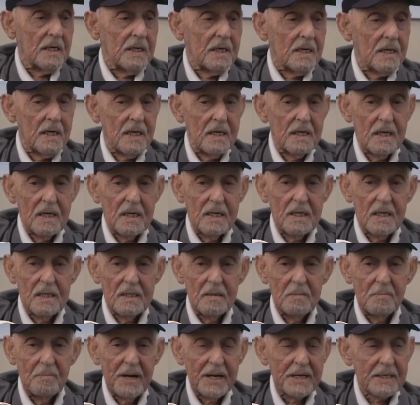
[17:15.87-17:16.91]

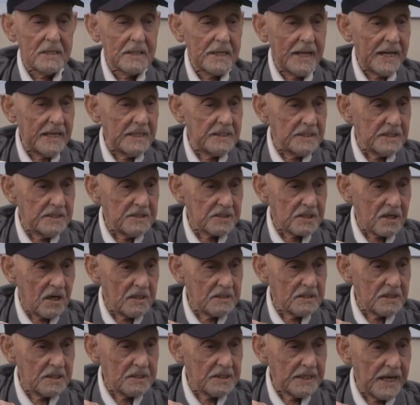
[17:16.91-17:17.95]
uh, make landings
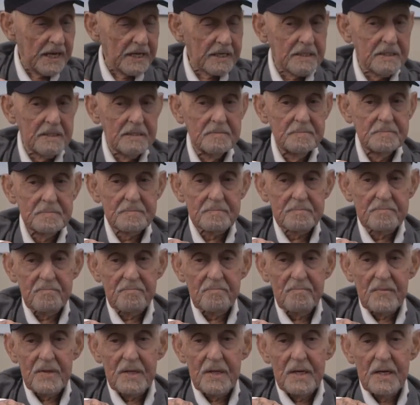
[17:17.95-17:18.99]
on the deck,
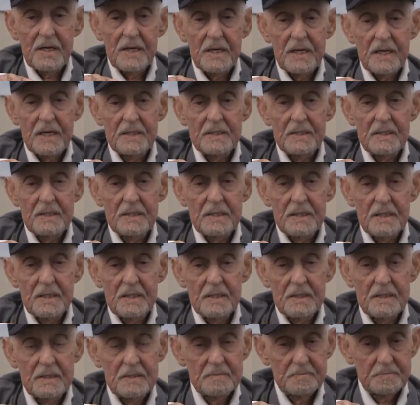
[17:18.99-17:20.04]
and
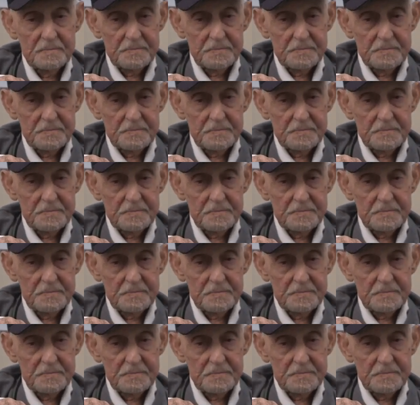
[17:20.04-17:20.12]
uh,